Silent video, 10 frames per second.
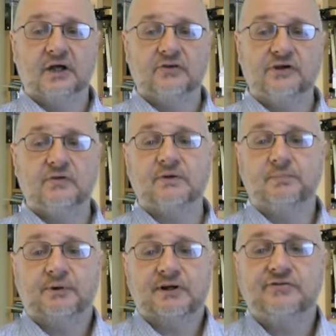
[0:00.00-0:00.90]
So the
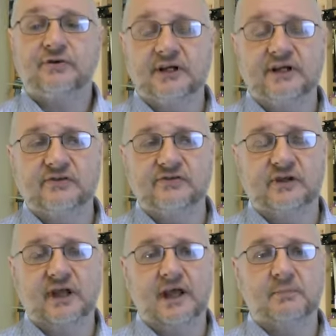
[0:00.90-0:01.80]
press release
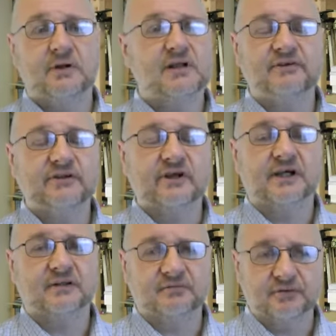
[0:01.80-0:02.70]
came, lovely
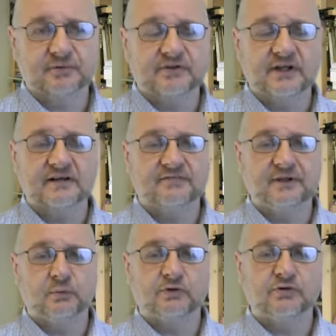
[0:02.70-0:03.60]
title from the
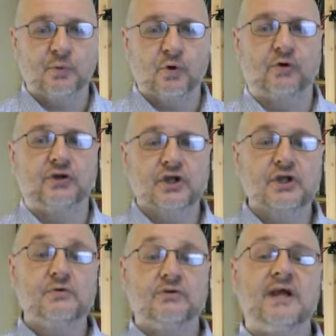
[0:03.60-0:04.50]
DFE once more,
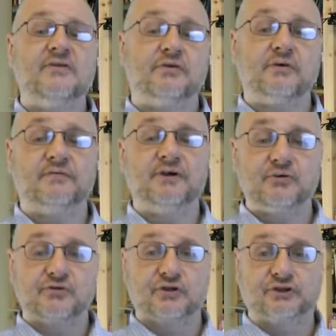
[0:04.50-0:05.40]
new data
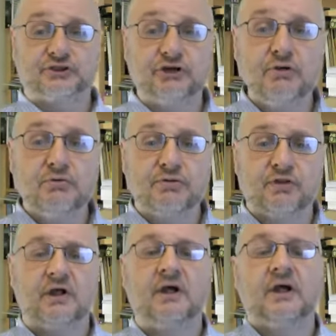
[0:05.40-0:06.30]
reveals the
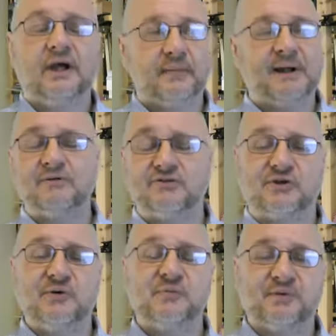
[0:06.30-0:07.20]
truth about
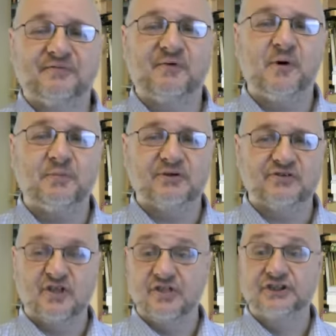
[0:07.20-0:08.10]
school
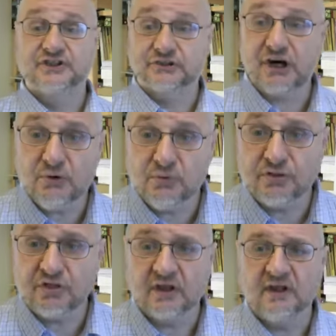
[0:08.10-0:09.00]
performance. The
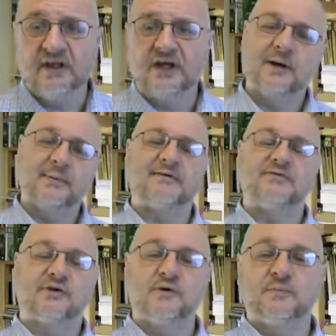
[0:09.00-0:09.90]
truth about
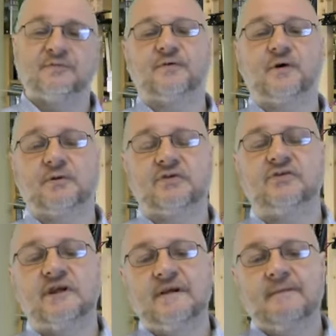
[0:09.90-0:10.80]
school performance.